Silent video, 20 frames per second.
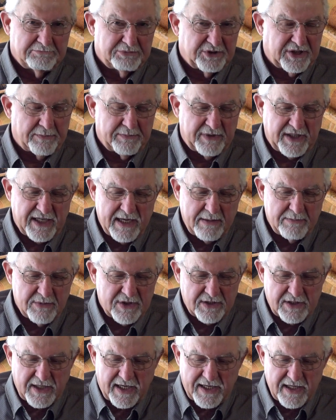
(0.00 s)
sometimes
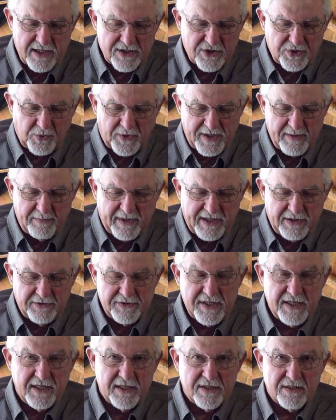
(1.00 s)
as high as
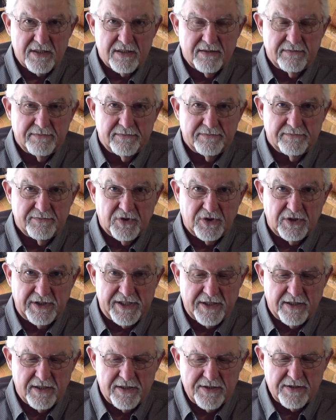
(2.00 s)
20-pound test
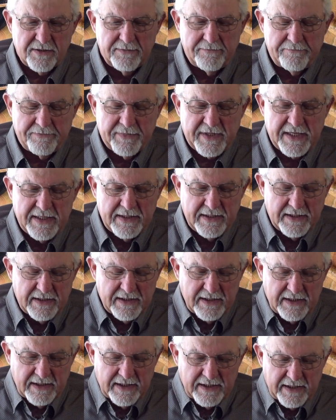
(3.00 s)
leaders.
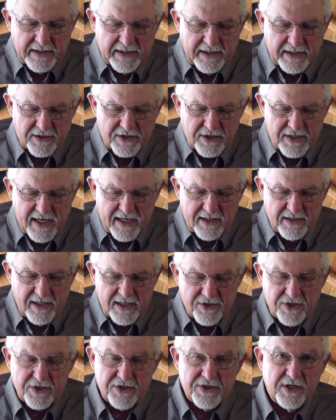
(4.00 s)
It's not
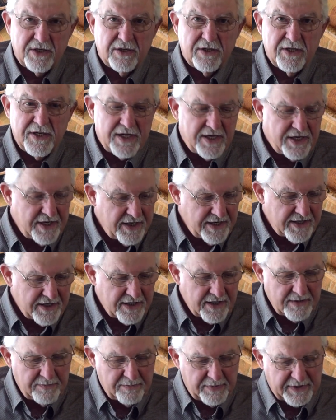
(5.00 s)
necessary
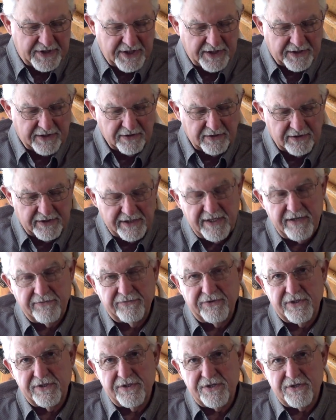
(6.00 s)
here, particularly
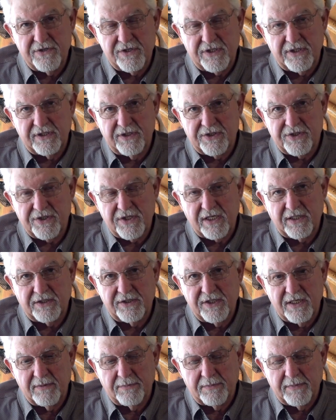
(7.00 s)
if you're using a sink
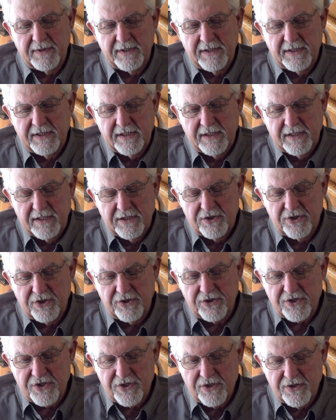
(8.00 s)
tip,
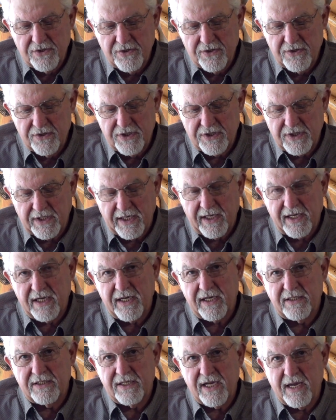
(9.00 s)
to use
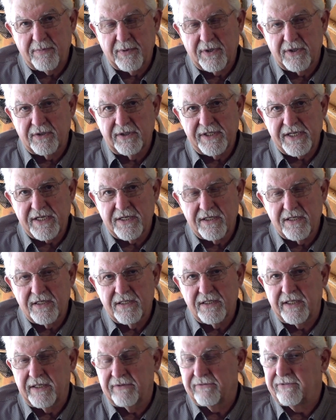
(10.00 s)
a tapered
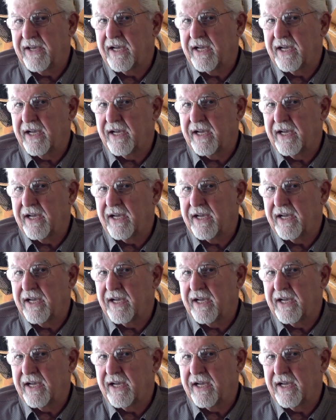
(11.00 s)
leader. In